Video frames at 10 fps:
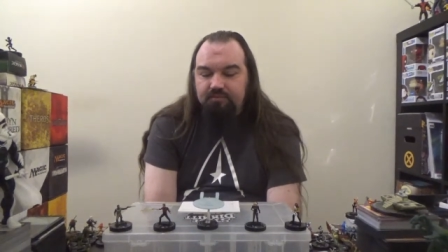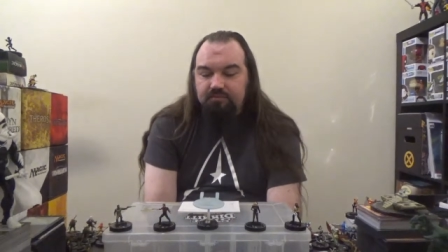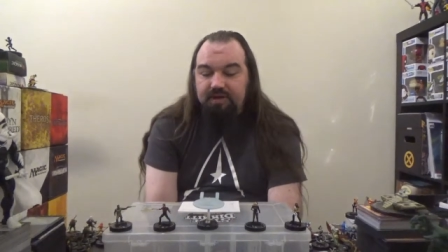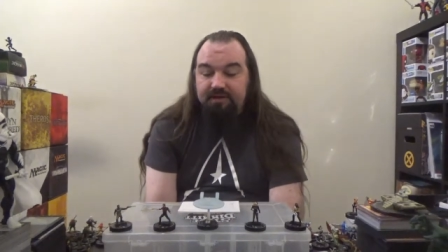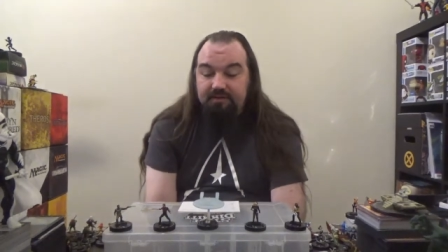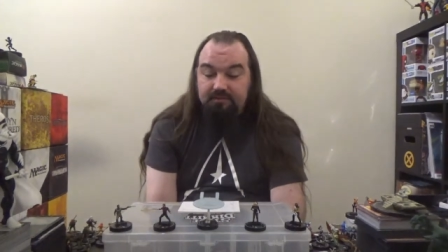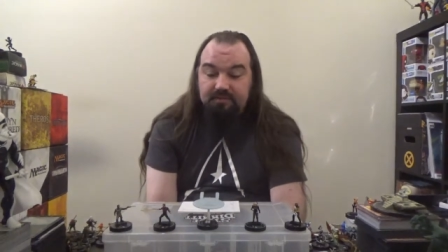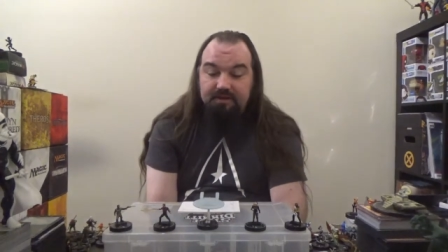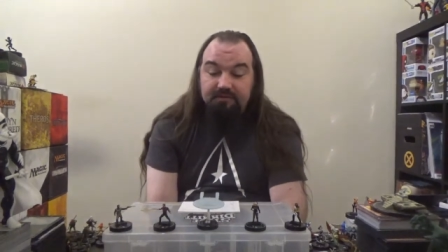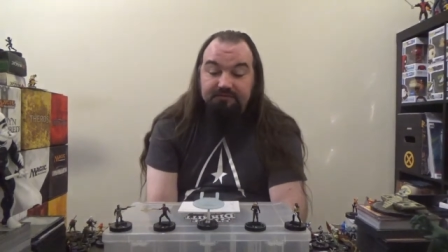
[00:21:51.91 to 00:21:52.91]
when
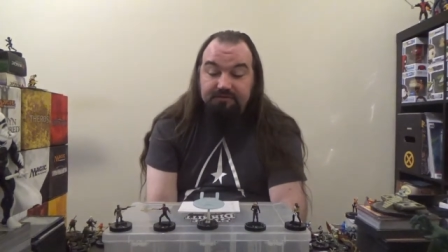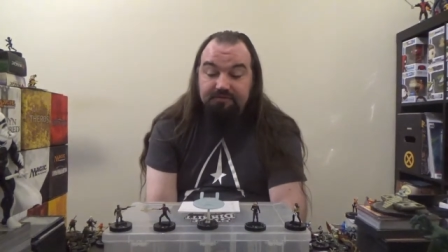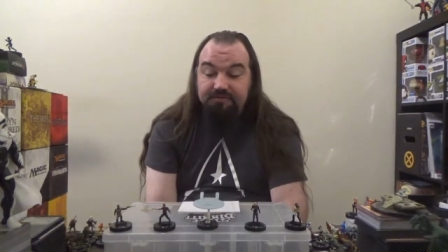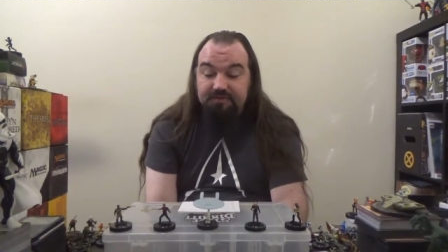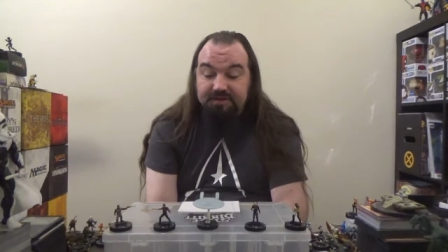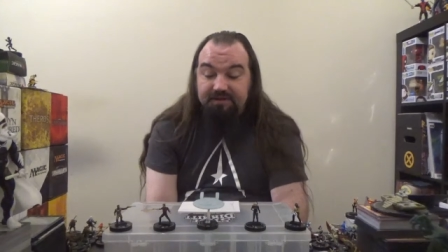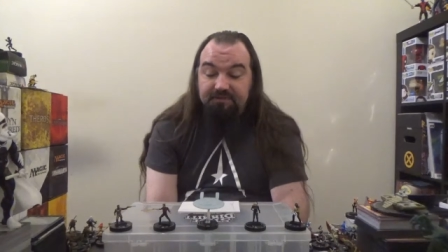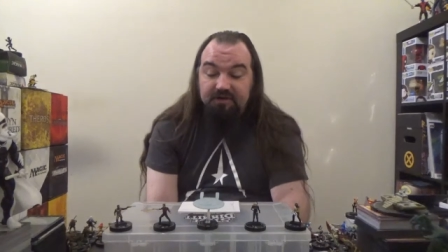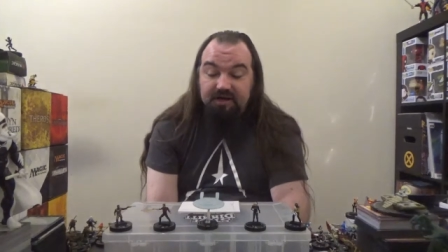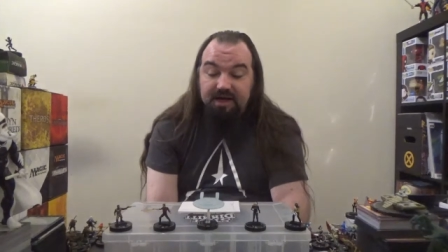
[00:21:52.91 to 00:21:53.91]
they refused to leave,
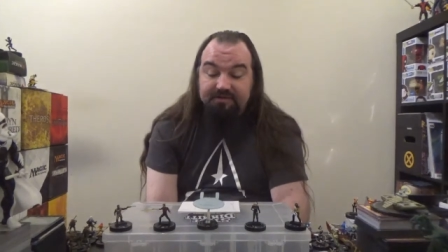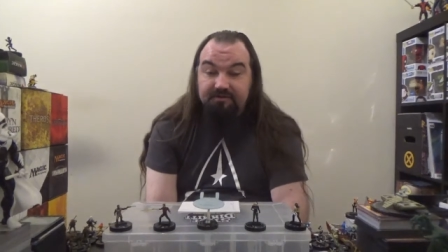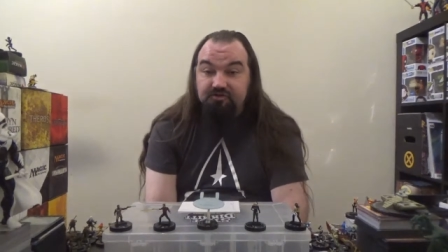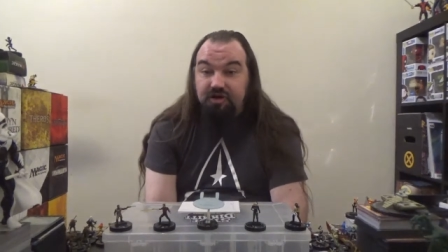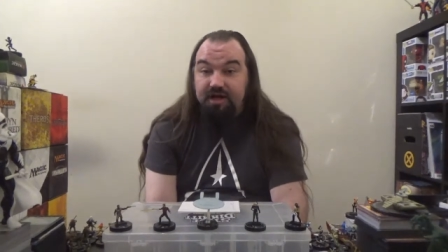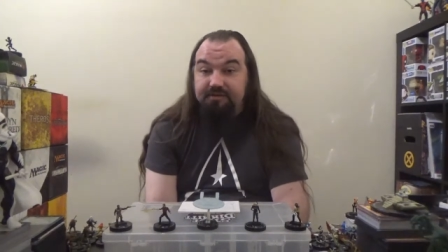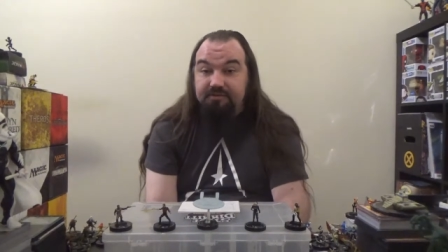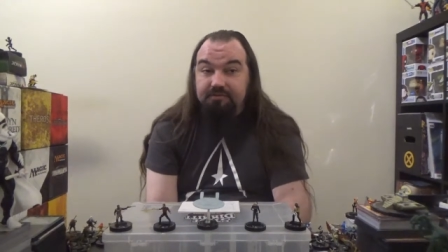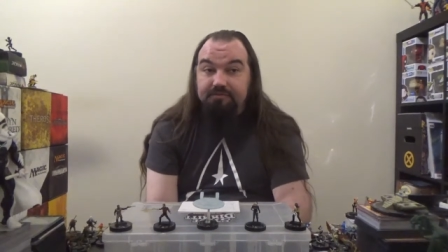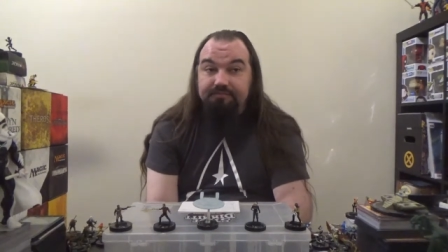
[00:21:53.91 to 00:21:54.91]
the Cardassians tried
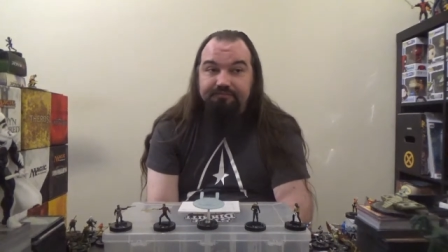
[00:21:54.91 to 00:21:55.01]
to